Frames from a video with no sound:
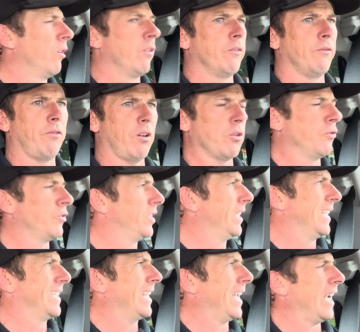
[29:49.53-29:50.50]
follows the
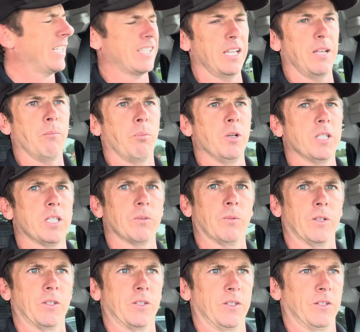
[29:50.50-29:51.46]
exact same
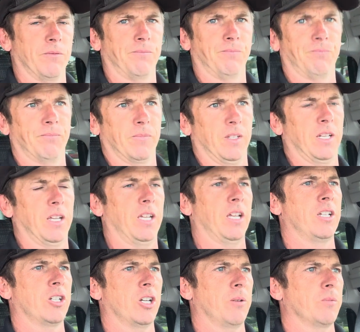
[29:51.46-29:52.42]
principles
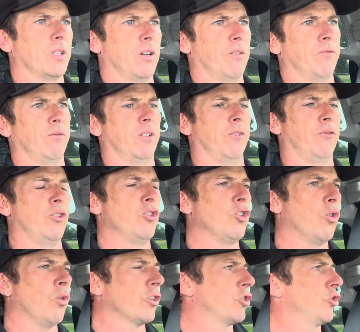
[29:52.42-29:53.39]
in terms of, if you
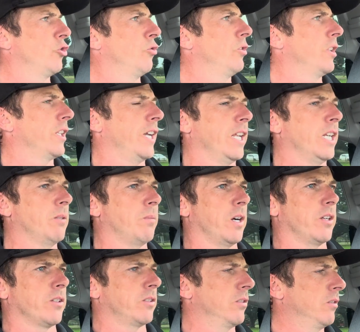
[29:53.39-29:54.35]
know what you're doing on the
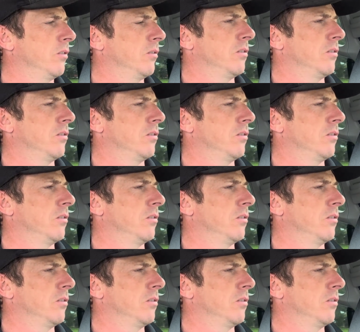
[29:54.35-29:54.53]
handlebars,